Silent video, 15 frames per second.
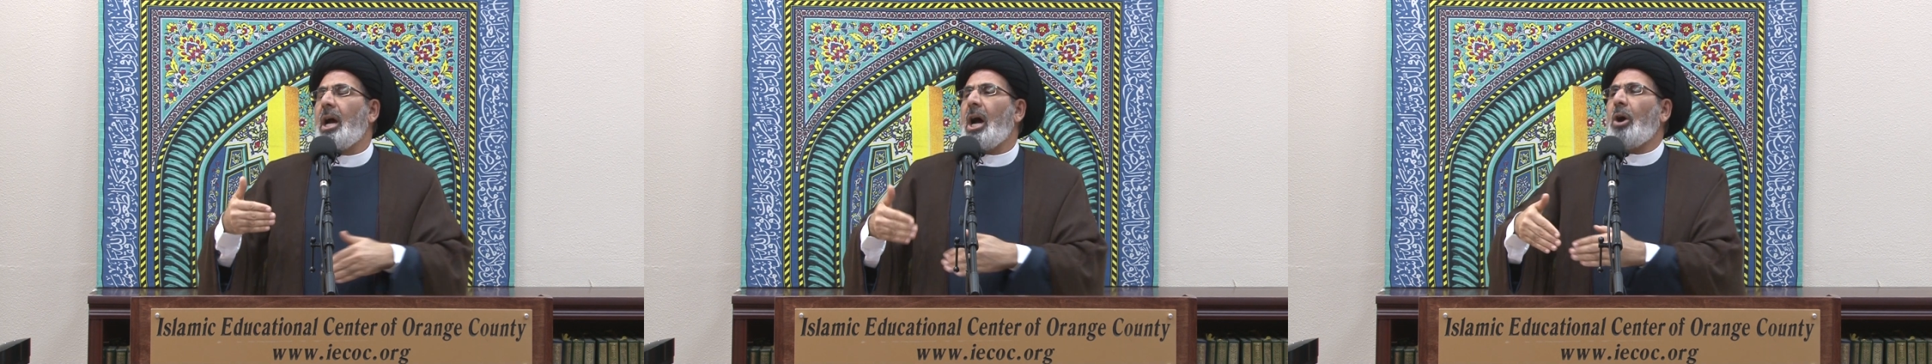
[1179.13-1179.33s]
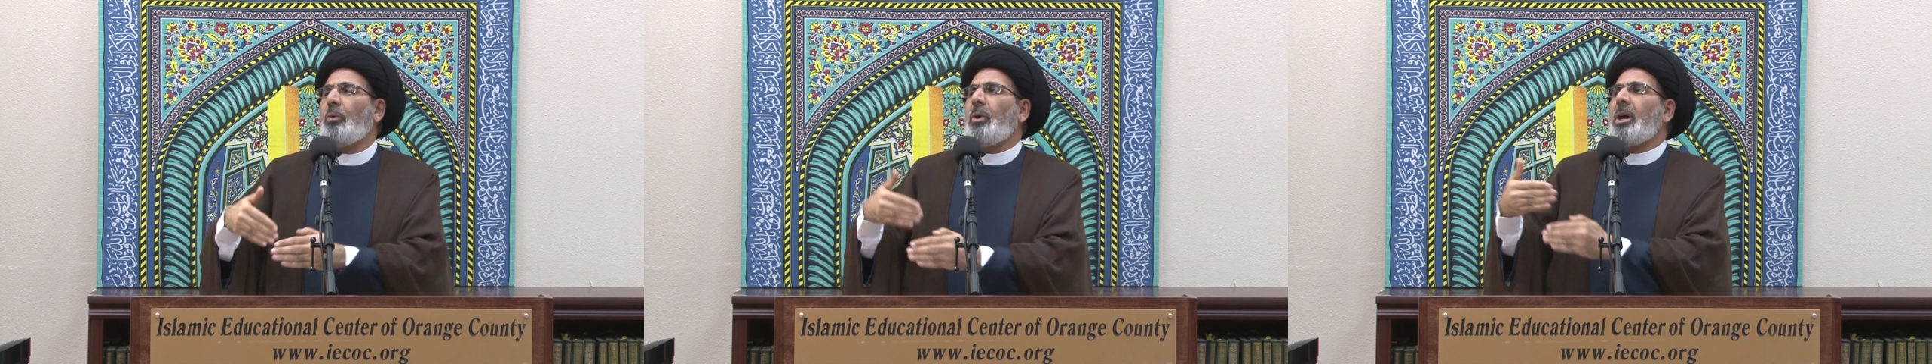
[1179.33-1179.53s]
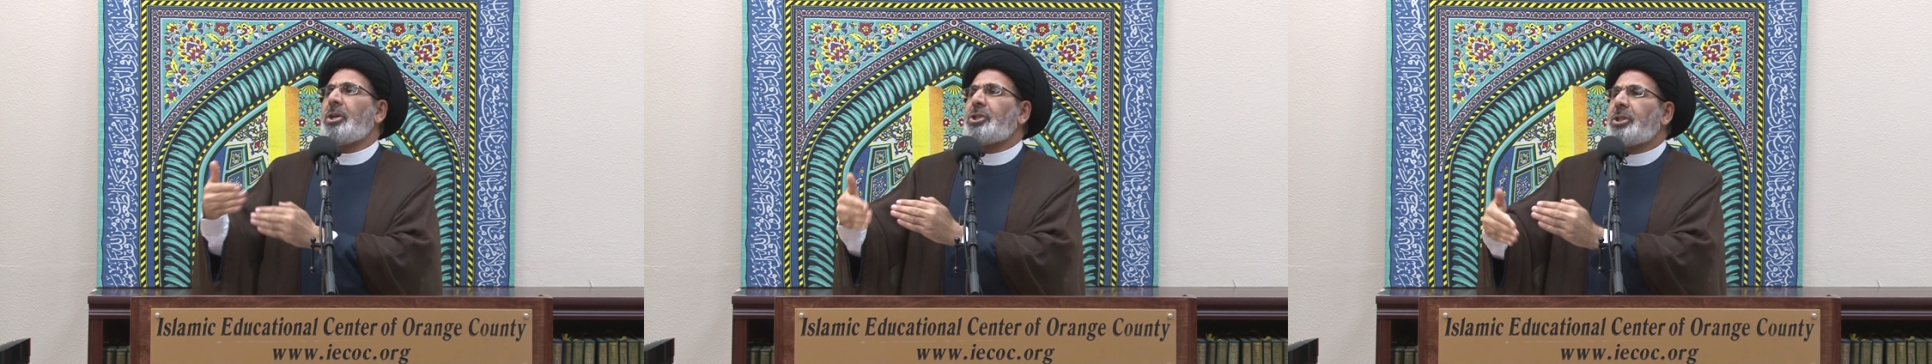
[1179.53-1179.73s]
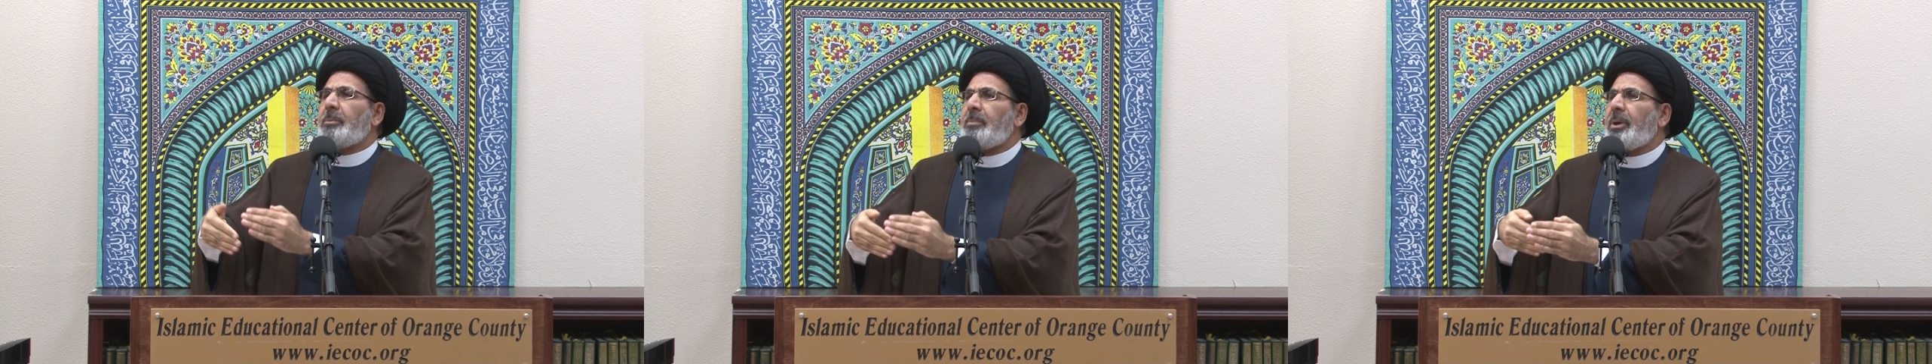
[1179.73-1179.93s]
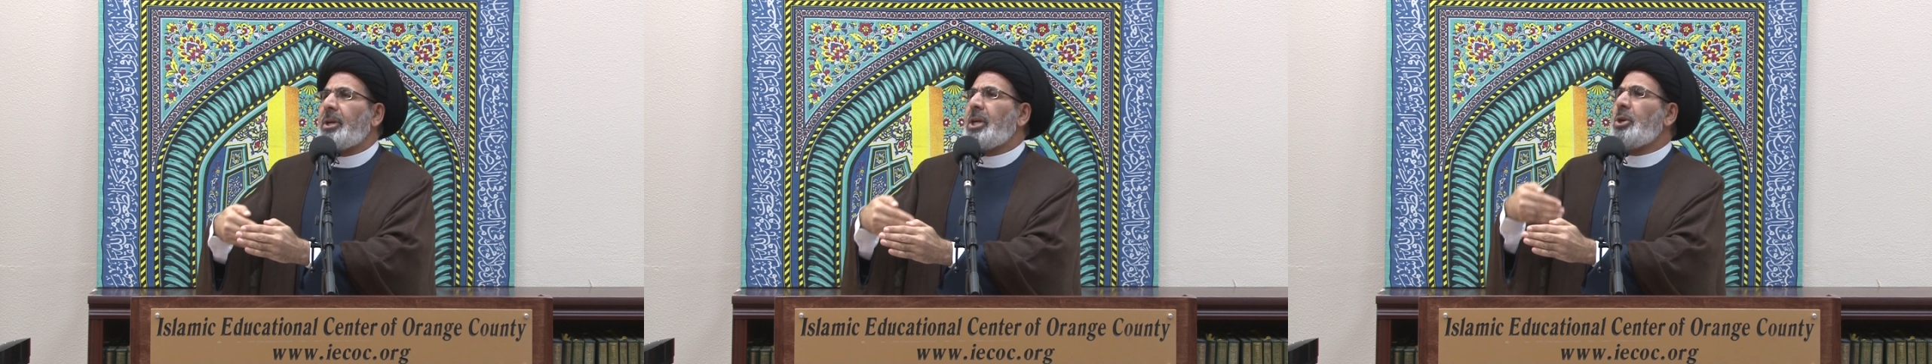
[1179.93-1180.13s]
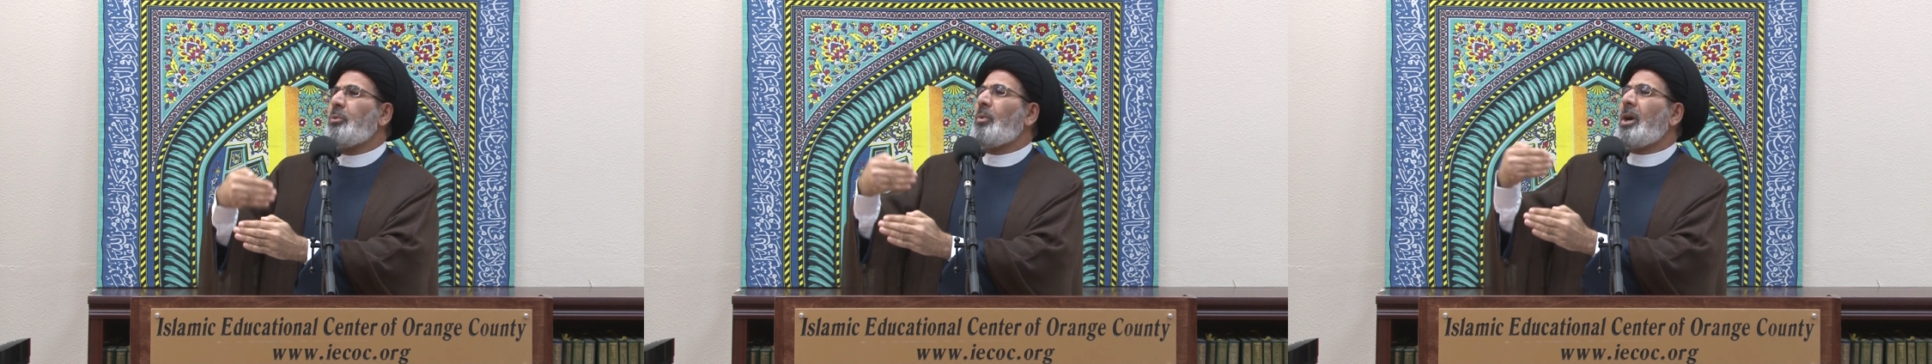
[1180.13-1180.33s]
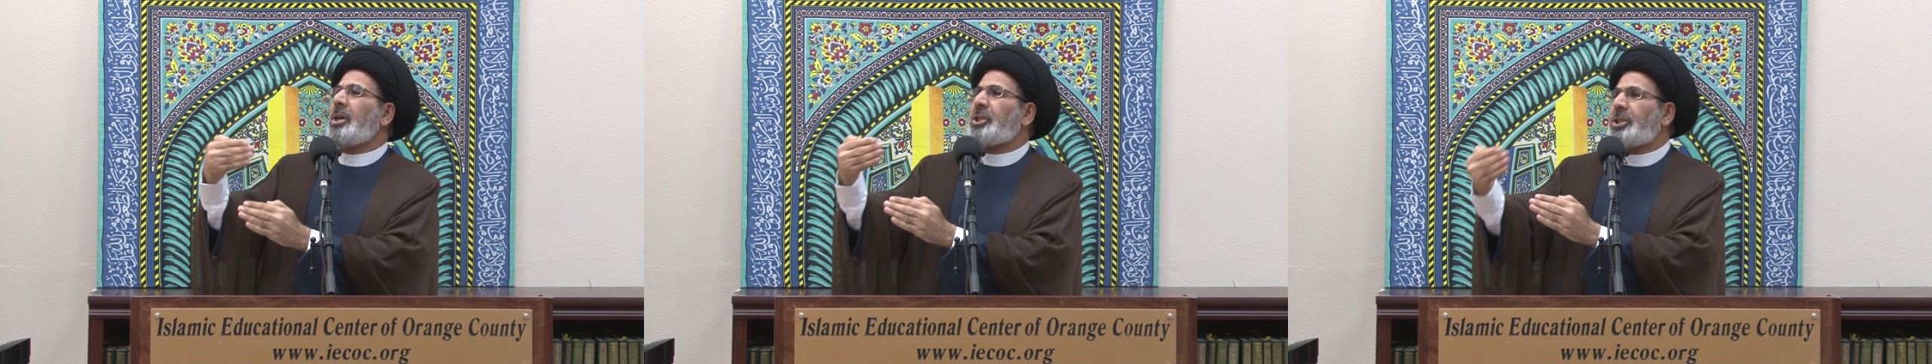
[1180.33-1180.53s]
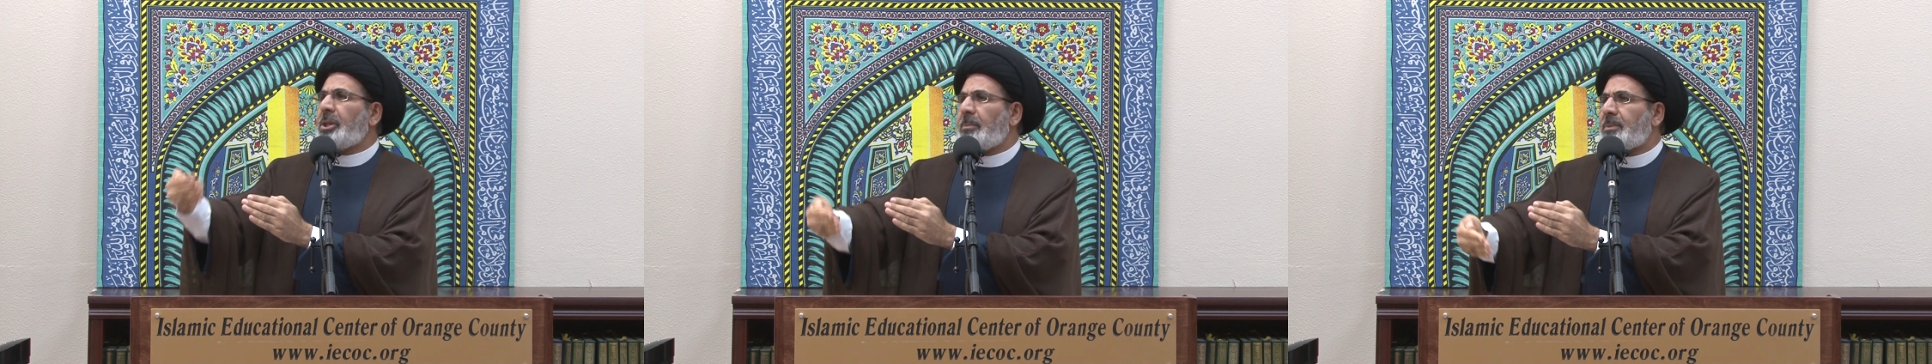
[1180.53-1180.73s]
a worshipper, he
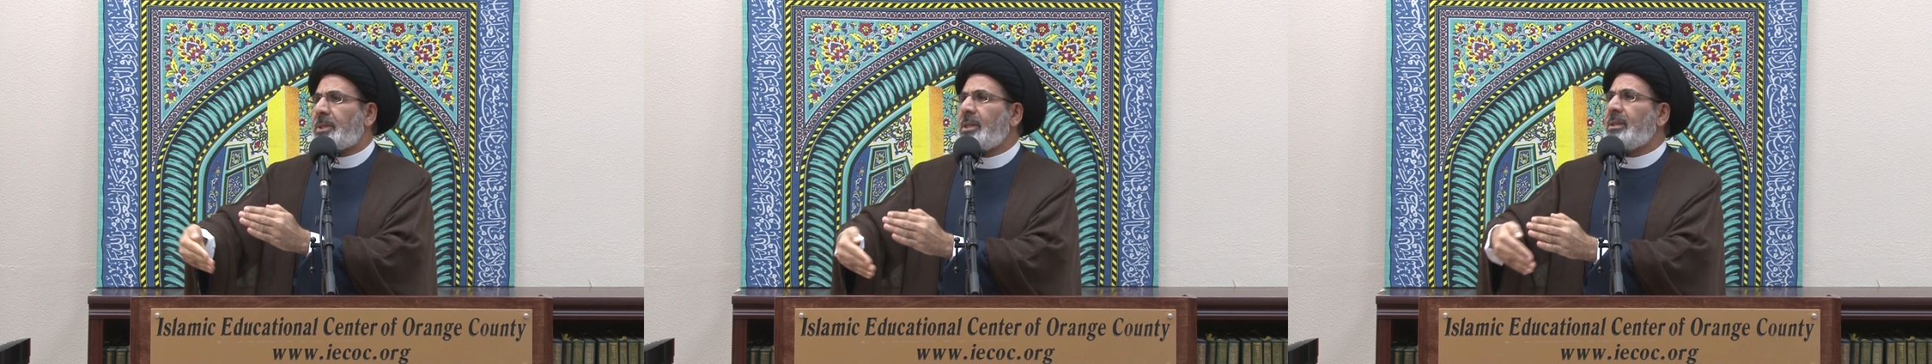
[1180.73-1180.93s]
worships,